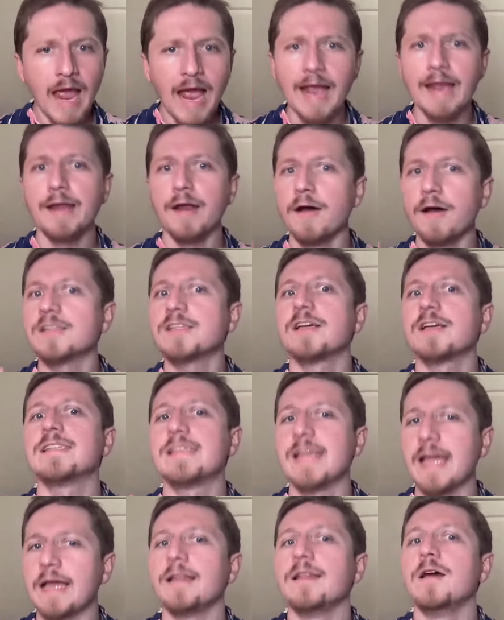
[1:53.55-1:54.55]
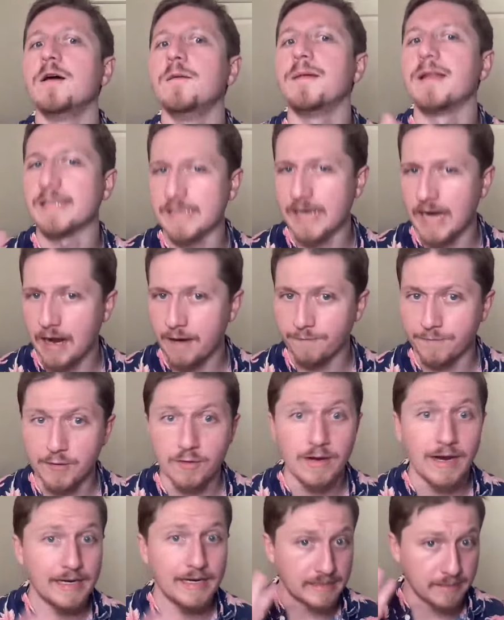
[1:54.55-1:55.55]
I know it's going to take a little bit of time for
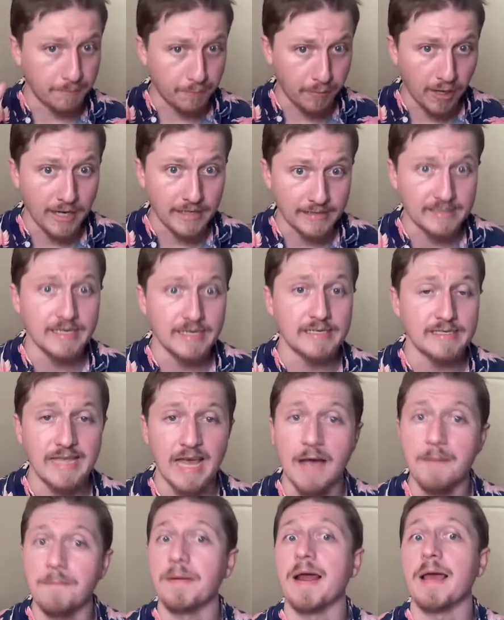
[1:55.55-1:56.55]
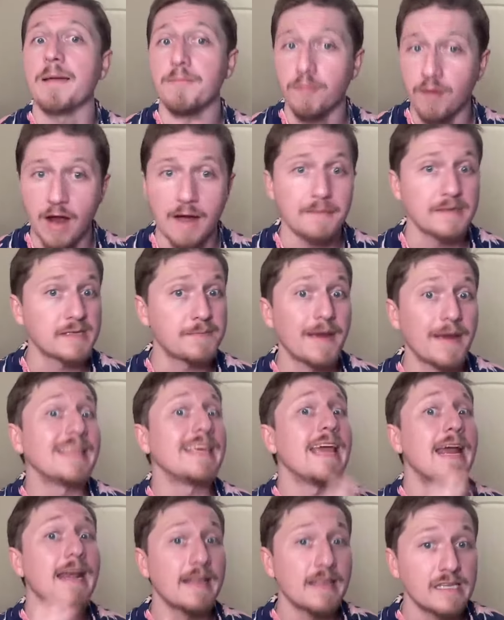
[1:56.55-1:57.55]
you guys to process that, but I promise by
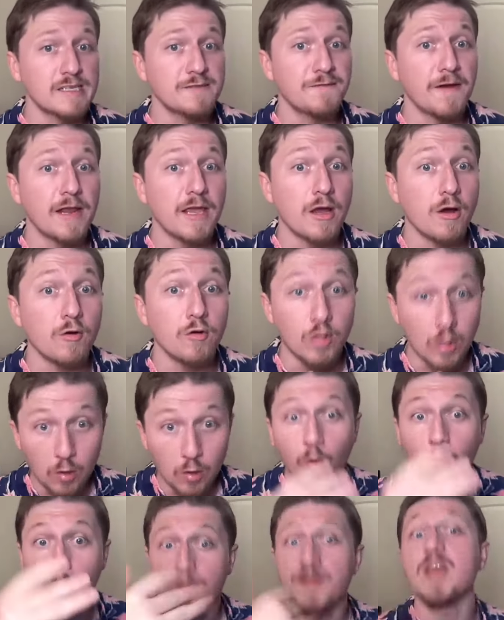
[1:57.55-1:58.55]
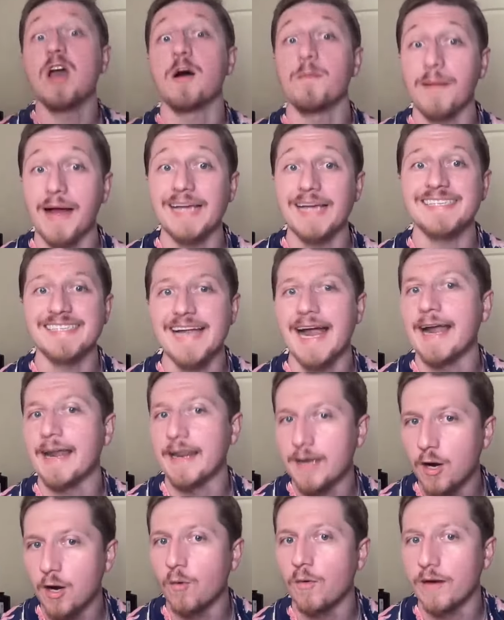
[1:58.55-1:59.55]
the end of this video, you will be on my side
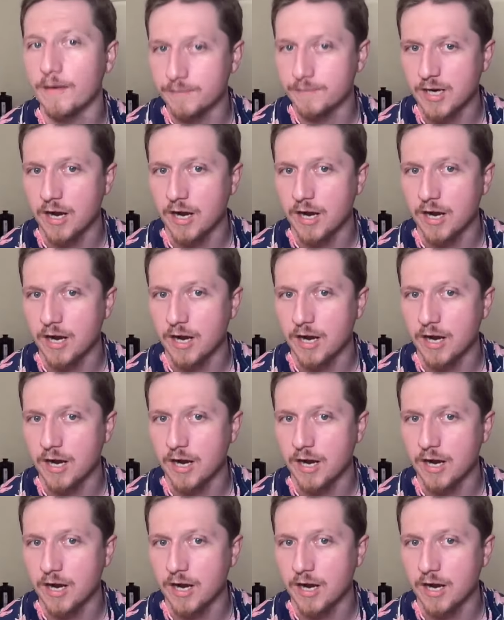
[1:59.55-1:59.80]
and know what I'm